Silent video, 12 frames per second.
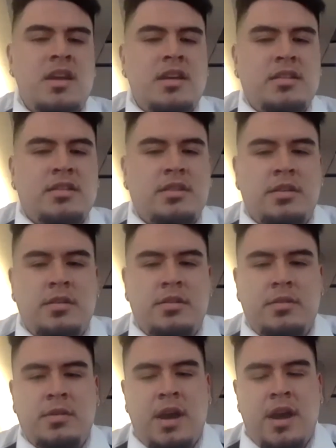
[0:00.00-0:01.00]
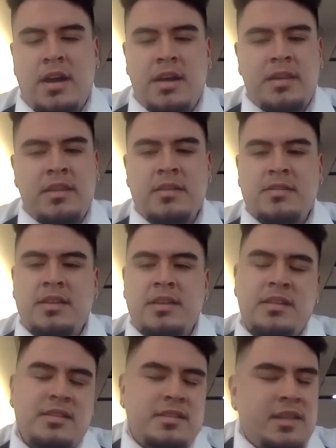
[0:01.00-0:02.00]
So I ended up
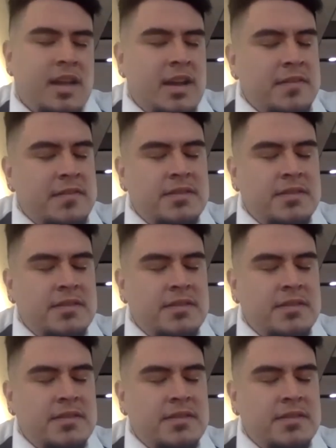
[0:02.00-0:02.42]
taking this life